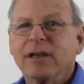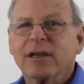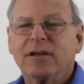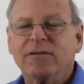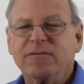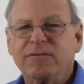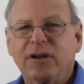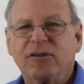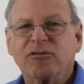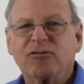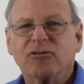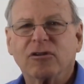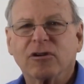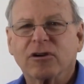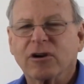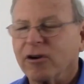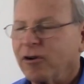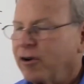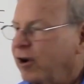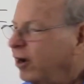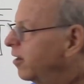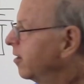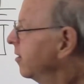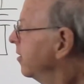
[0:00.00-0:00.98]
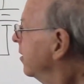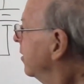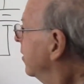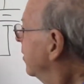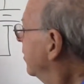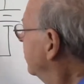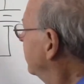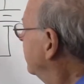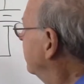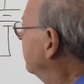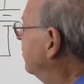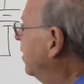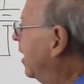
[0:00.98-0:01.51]
conventional current
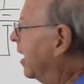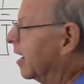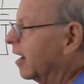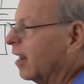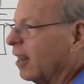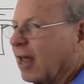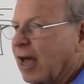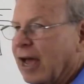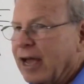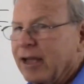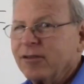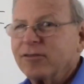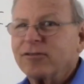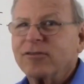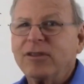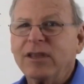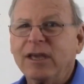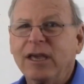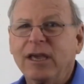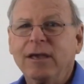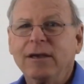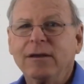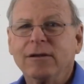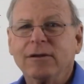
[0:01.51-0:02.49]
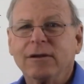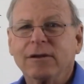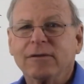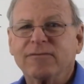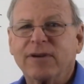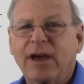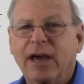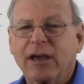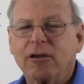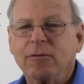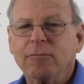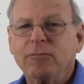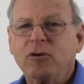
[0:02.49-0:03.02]
to analyze the
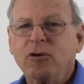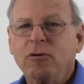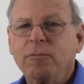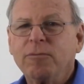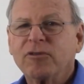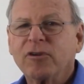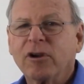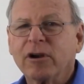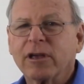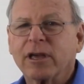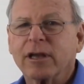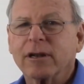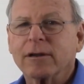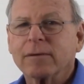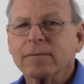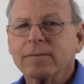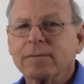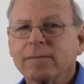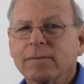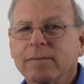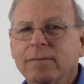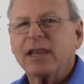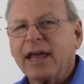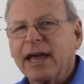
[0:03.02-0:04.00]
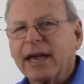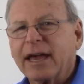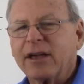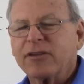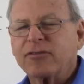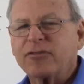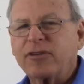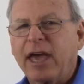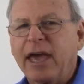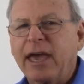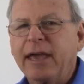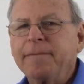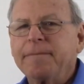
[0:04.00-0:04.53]
vacuum tube circuit. Like I
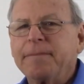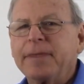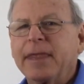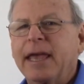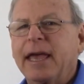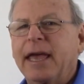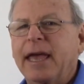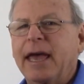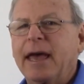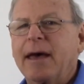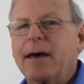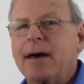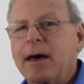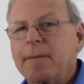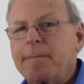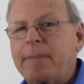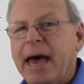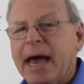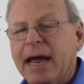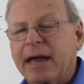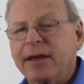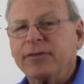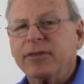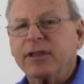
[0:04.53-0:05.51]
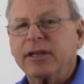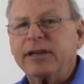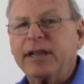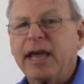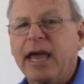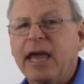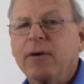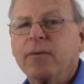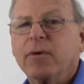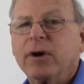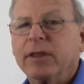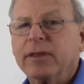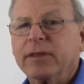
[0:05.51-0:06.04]
say, uh, back in the
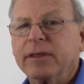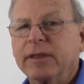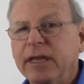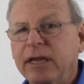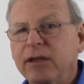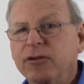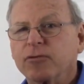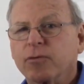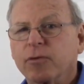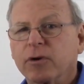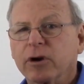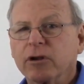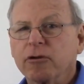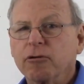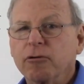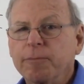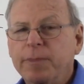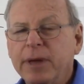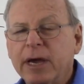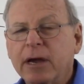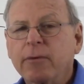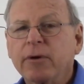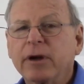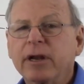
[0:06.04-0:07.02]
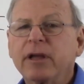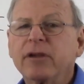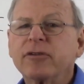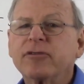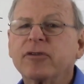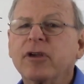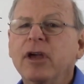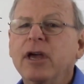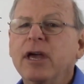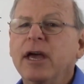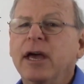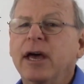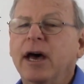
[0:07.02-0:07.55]
day when these were
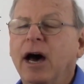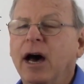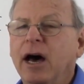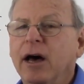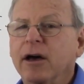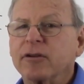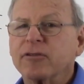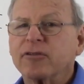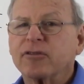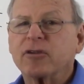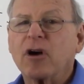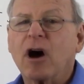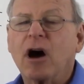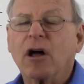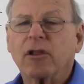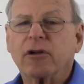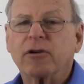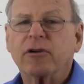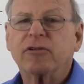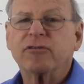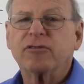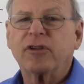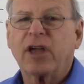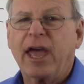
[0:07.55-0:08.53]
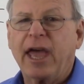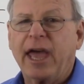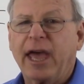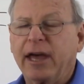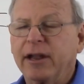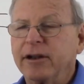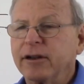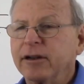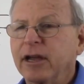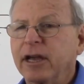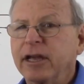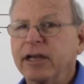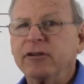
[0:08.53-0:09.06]
ubiquitous, uh, scholars
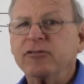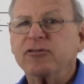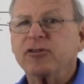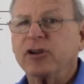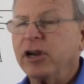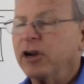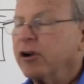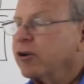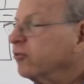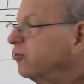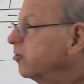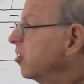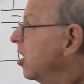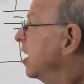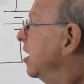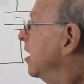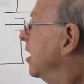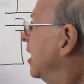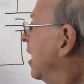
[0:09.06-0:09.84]
and engineers